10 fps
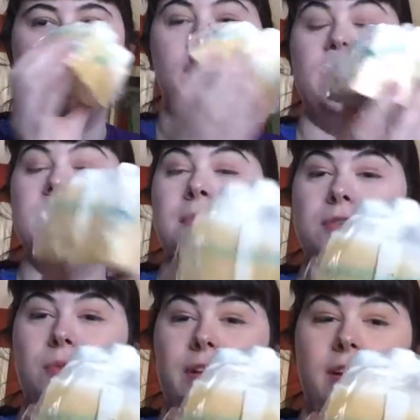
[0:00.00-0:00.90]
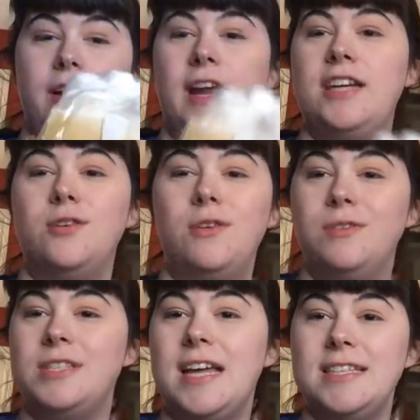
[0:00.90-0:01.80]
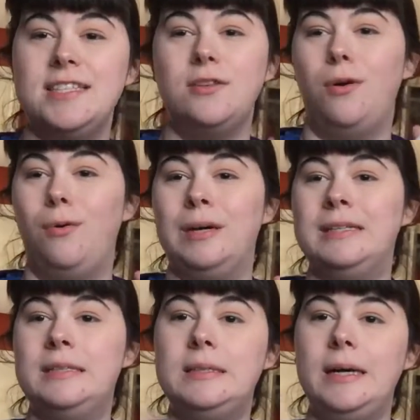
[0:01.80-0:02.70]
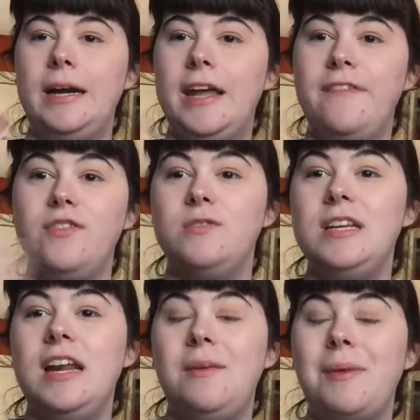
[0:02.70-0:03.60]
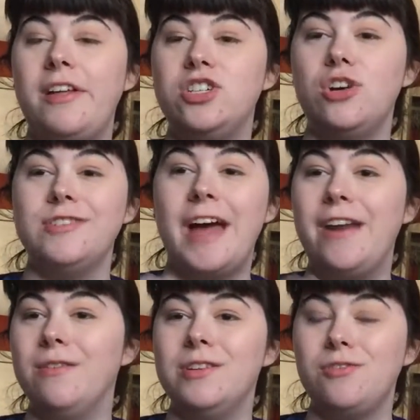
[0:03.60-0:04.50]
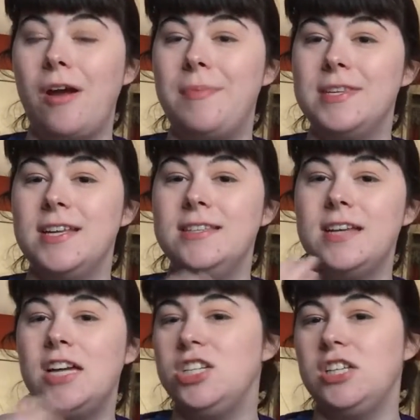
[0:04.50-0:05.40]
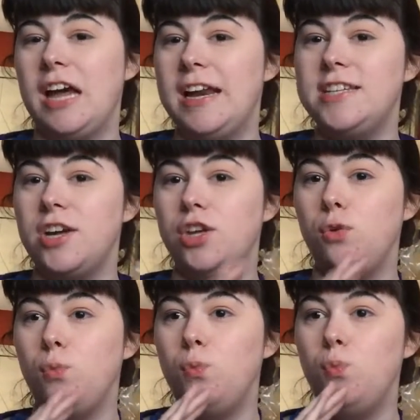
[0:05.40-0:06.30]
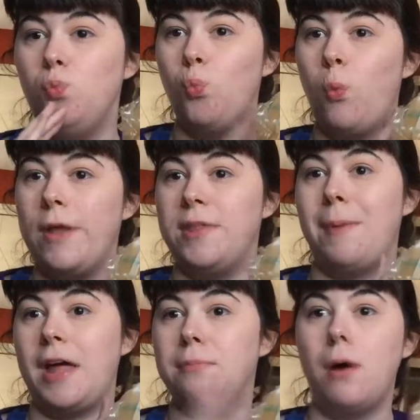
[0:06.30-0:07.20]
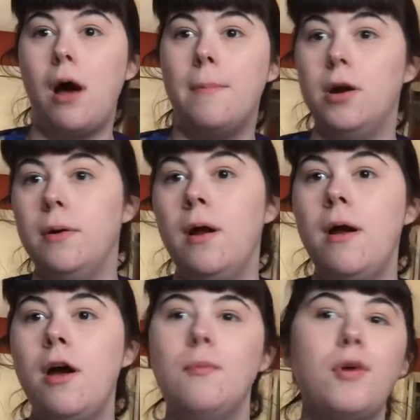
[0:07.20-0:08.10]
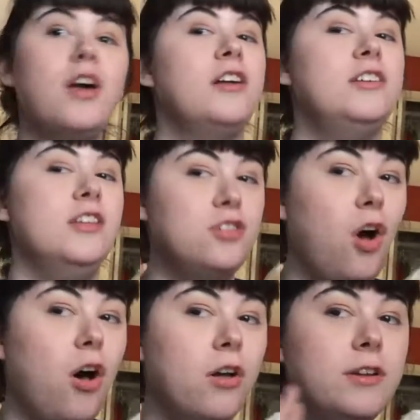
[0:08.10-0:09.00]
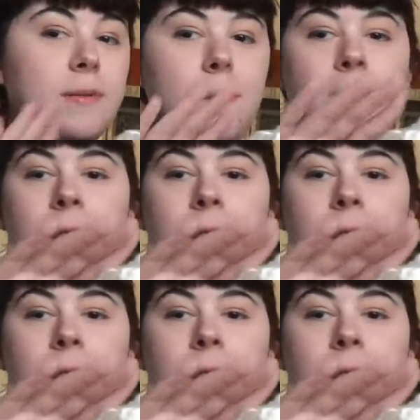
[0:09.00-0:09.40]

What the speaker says: But this smells really good. I don't know scents, so again, if you've seen any of my Lush hauls, I don't describe the scents. I just kind of tell you what the bath bomb or product is called.